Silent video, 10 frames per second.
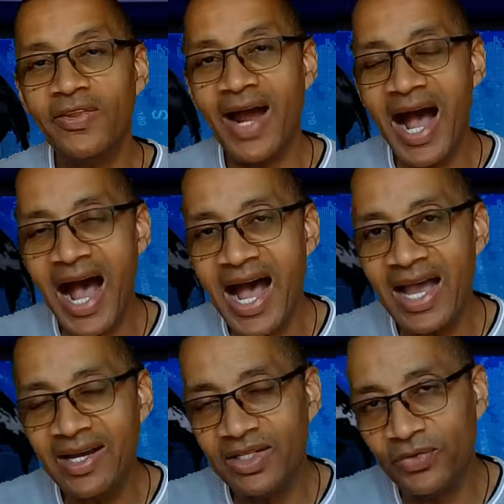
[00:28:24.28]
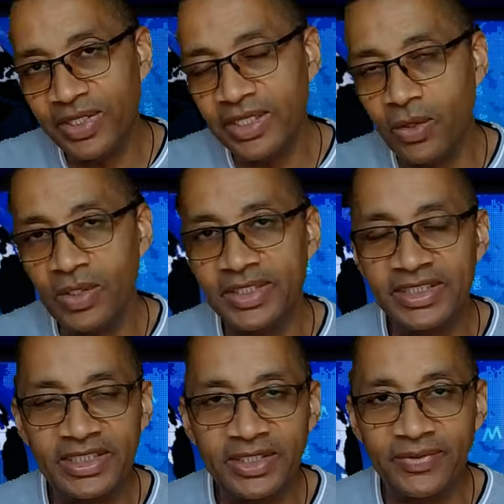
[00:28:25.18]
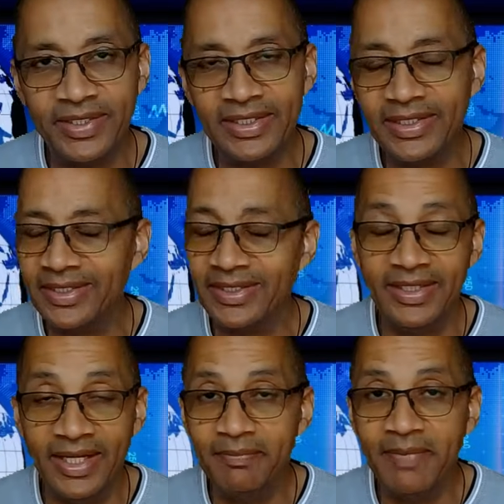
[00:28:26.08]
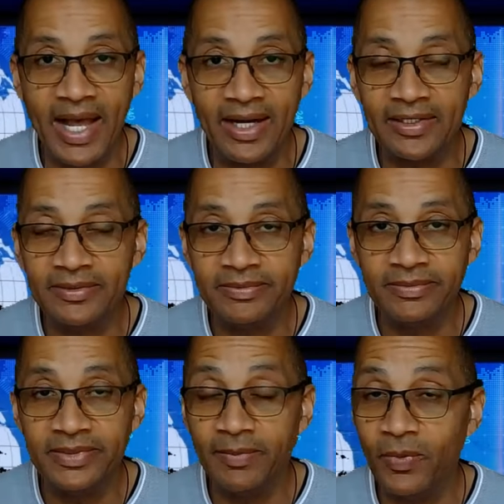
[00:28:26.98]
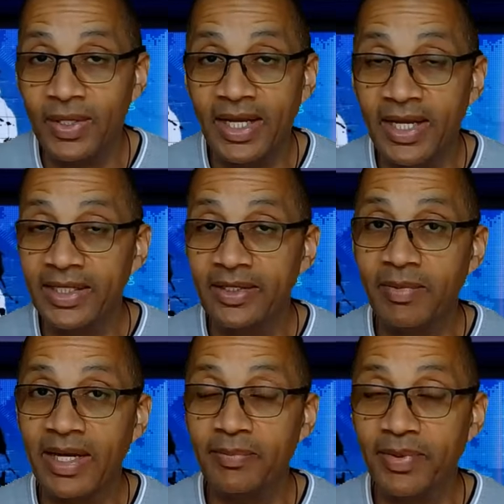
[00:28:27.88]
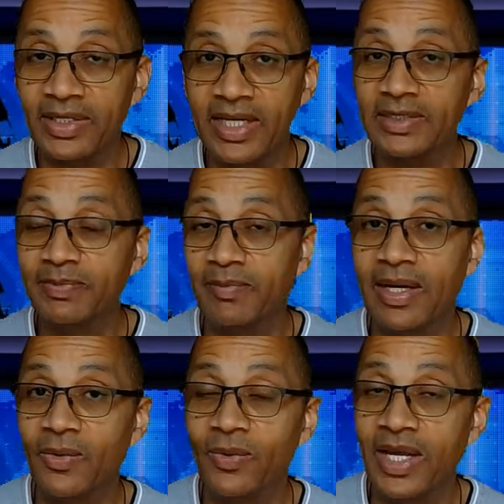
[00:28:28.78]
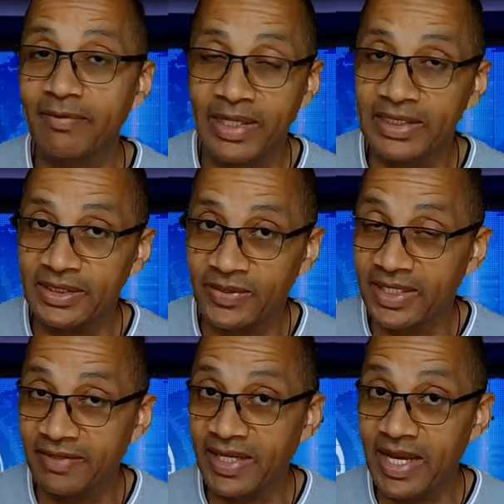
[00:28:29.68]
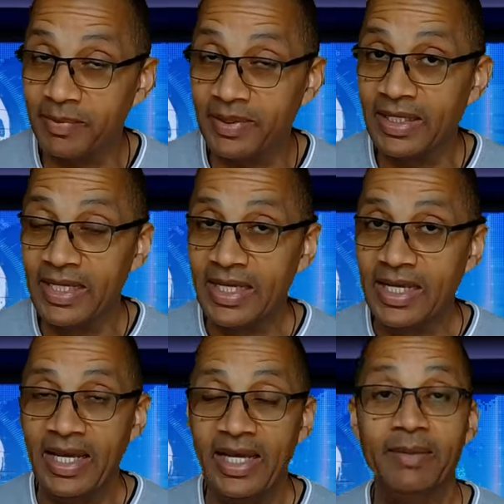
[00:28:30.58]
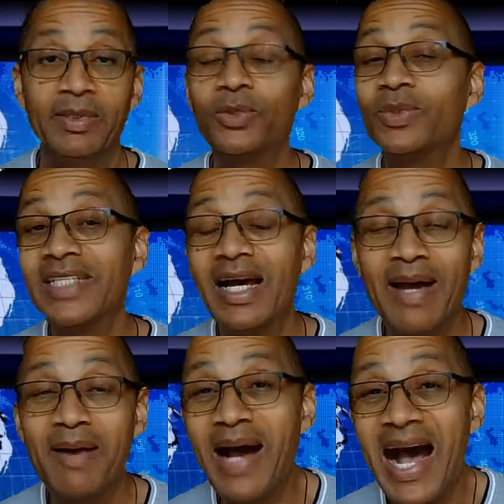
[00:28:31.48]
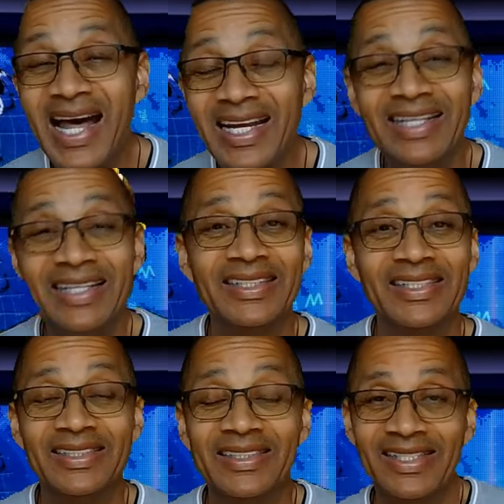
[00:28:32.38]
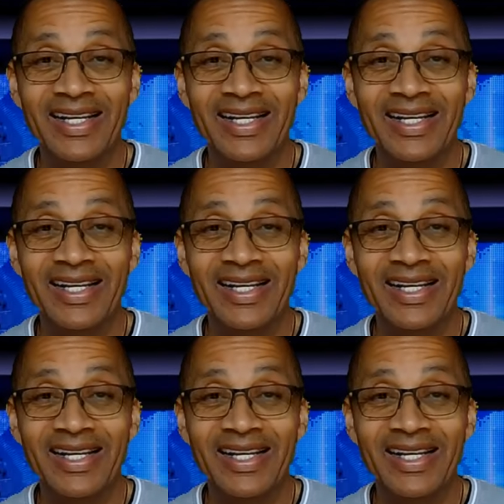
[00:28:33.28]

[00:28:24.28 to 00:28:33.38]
Whether I agree or disagree, doesn't matter. Number one, I ain't getting nobody pregnant. I spend my whole life making sure that never happened. And number two, it's not my body.